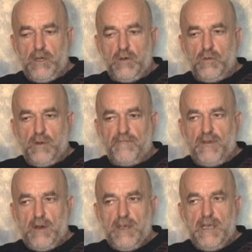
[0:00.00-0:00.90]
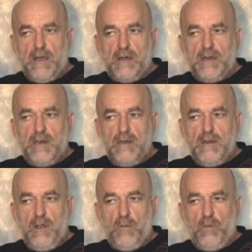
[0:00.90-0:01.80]
who are very
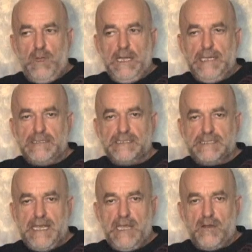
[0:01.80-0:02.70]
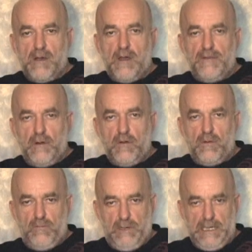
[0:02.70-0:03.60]
unwilling to take on their
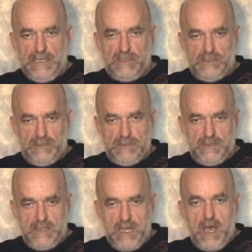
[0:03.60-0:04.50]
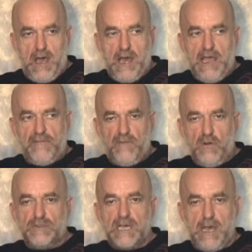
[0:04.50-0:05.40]
own religions, I have
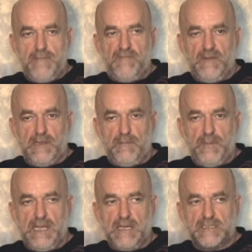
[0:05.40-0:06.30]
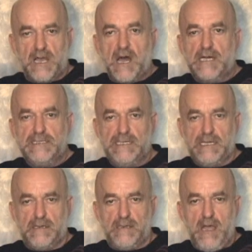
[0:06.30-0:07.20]
no time for them, because I
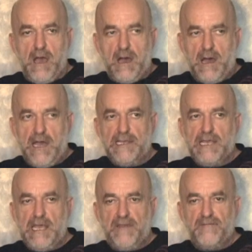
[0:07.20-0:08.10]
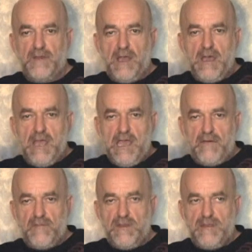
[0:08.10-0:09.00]
did. I gave
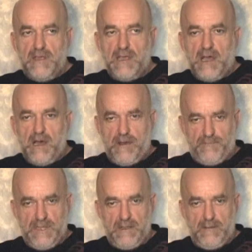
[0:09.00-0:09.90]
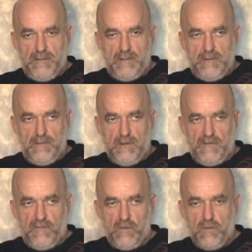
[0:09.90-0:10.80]
everything up
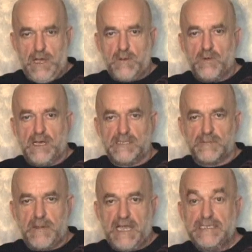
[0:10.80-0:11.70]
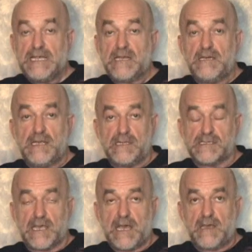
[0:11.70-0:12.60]
of who I was, my identity as
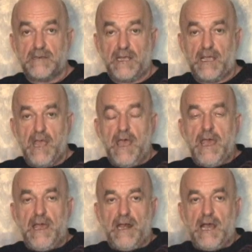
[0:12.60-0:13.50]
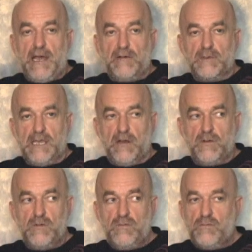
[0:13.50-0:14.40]
a Catholic. And I don't care
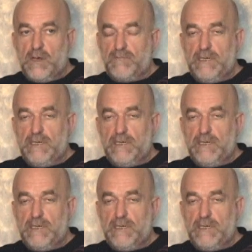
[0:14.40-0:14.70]
who, what